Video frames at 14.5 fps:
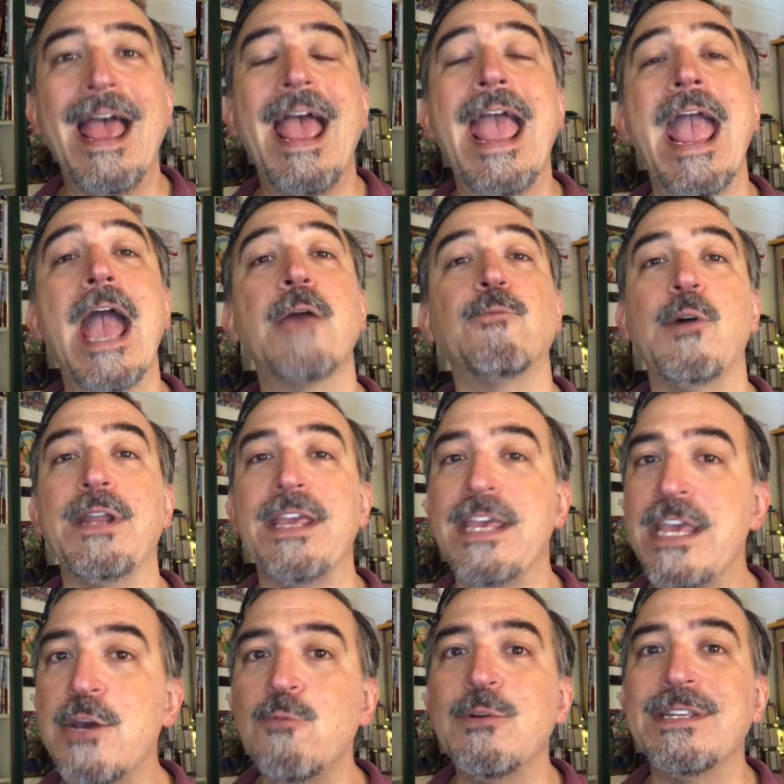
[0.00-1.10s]
And what
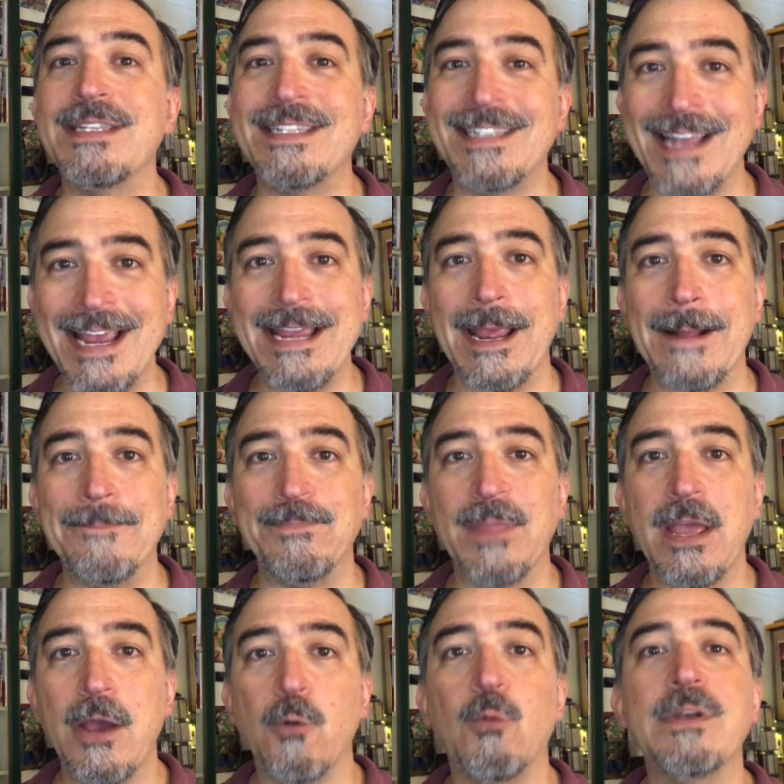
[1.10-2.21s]
he was saying
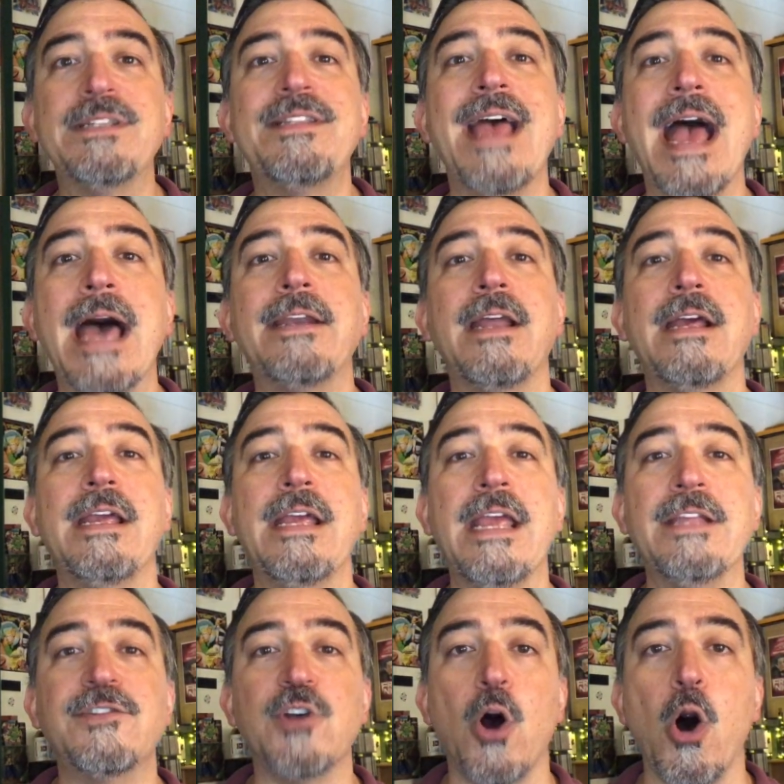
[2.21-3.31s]
was that
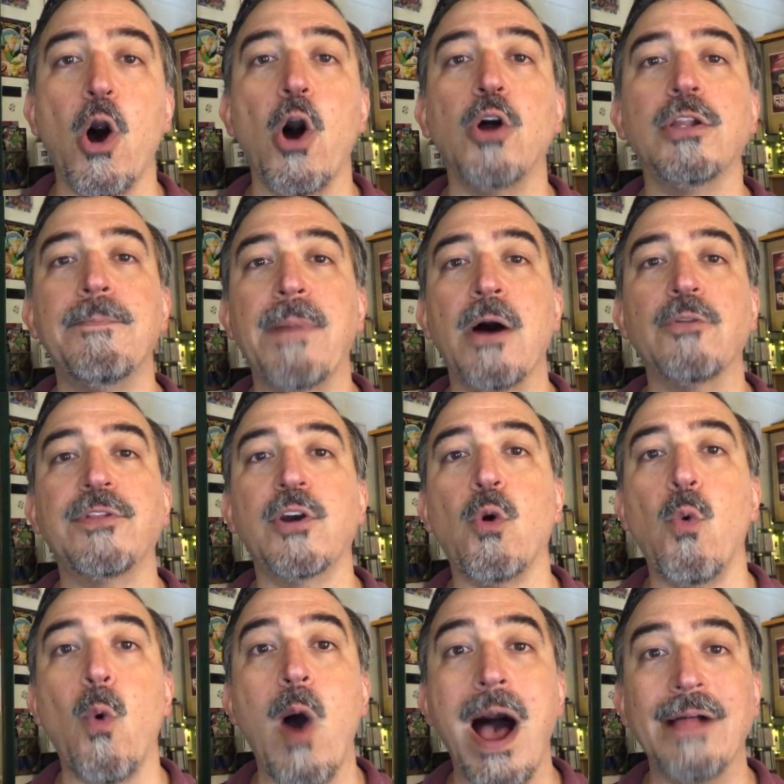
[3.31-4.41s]
it's all about the
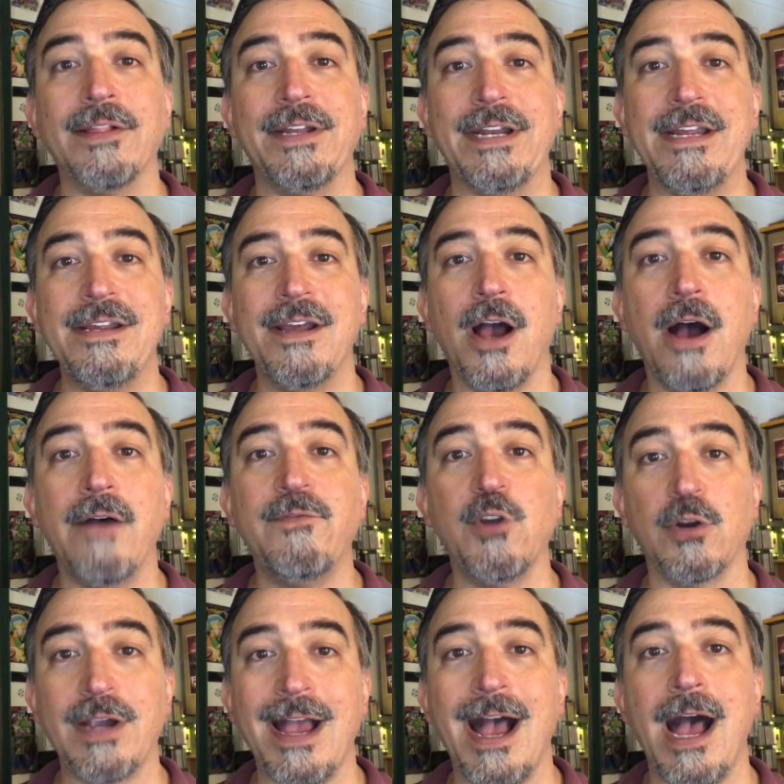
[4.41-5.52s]
quality of your
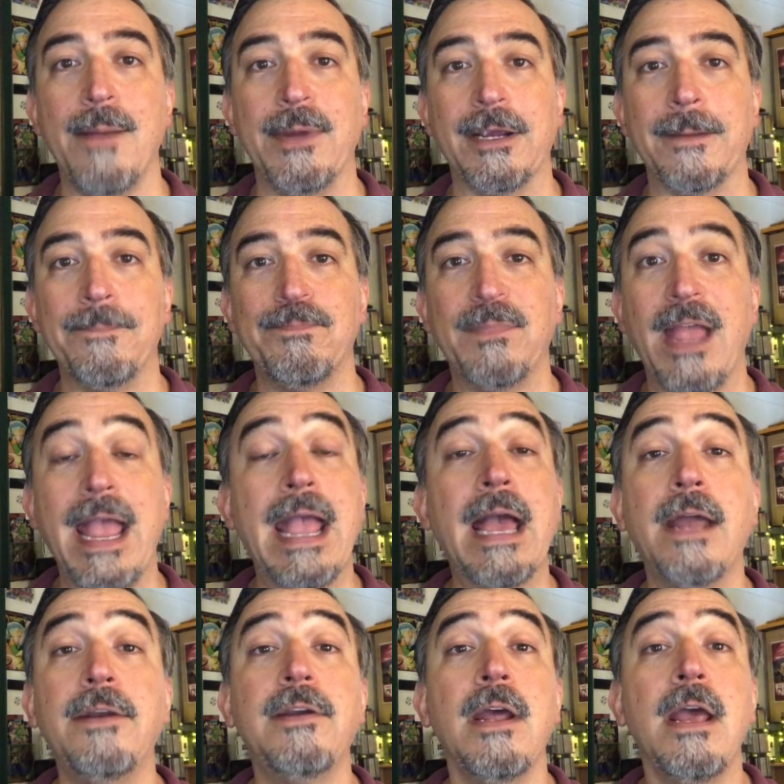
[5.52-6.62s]
comic.
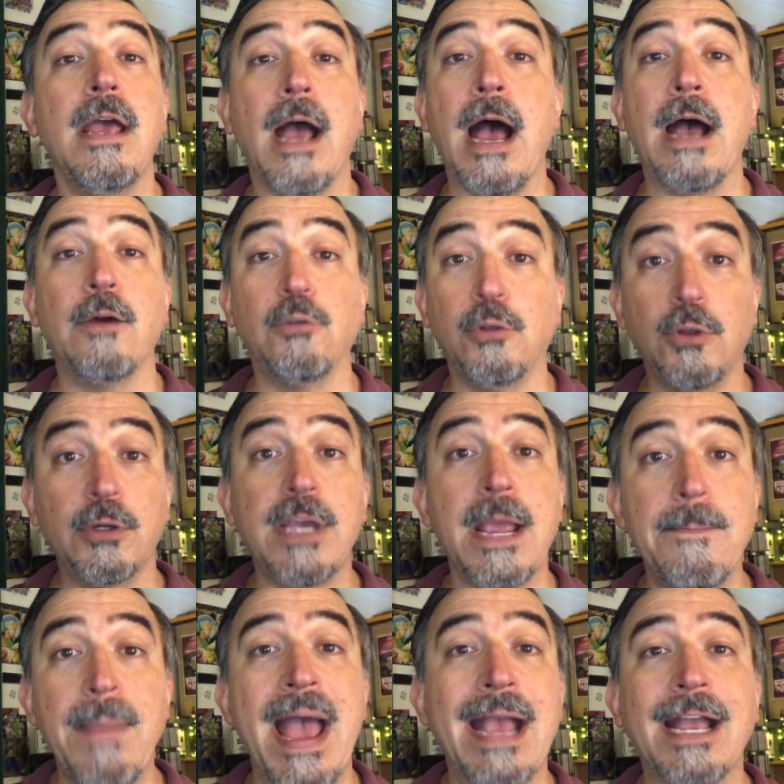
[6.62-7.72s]
And looking
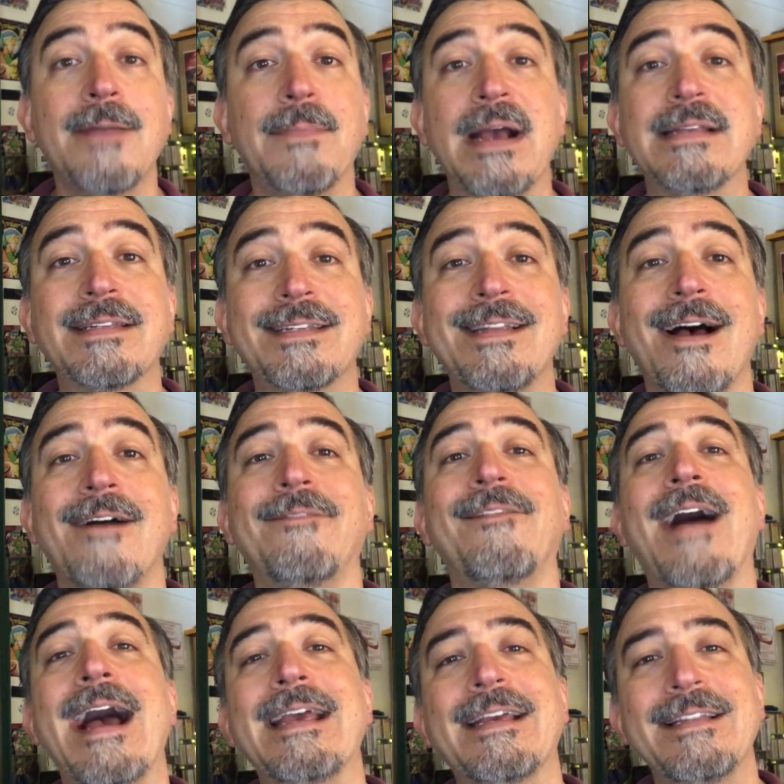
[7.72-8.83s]
back on my stuff,
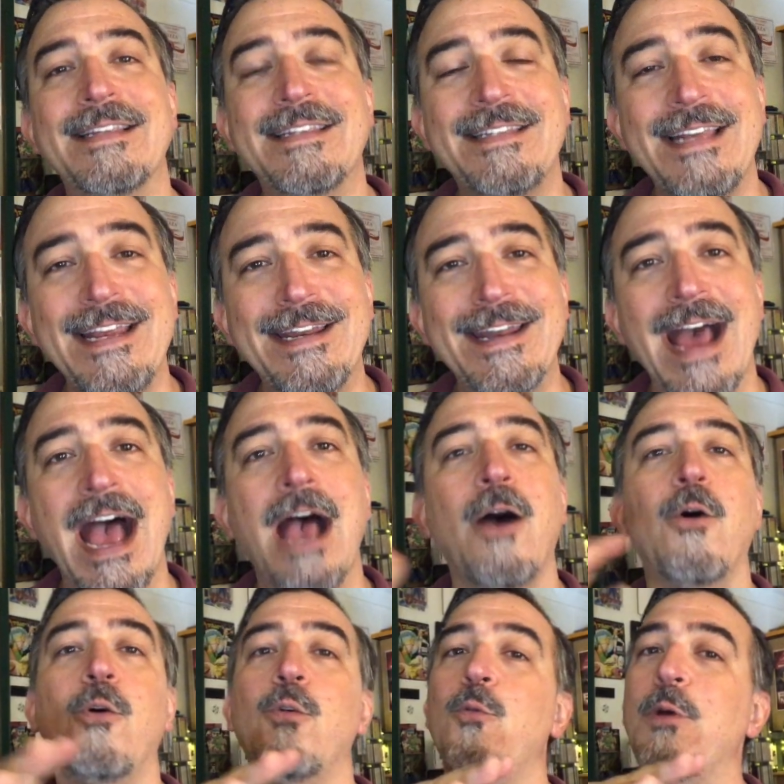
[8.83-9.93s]
I can see
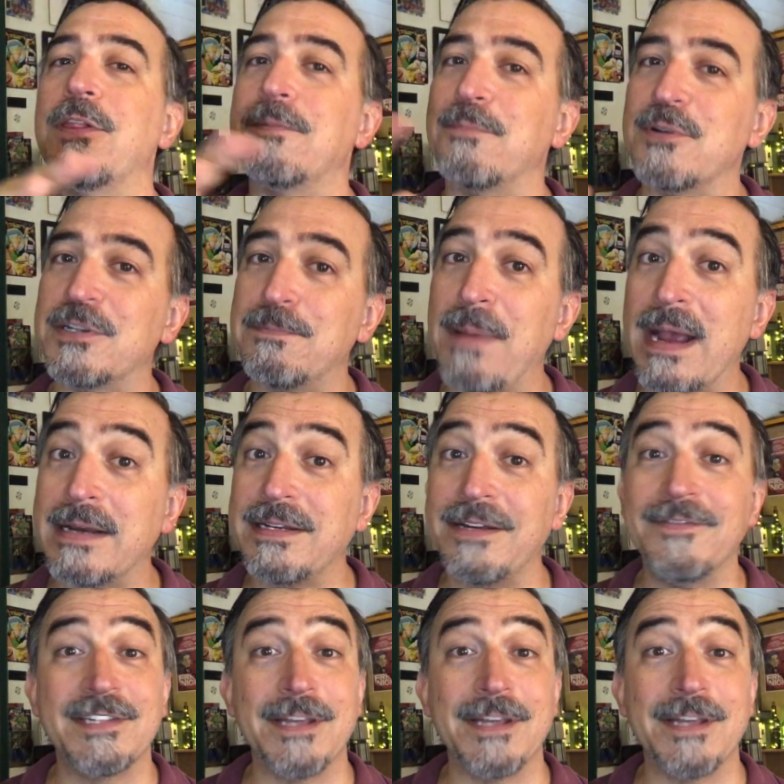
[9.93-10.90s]
now with perspective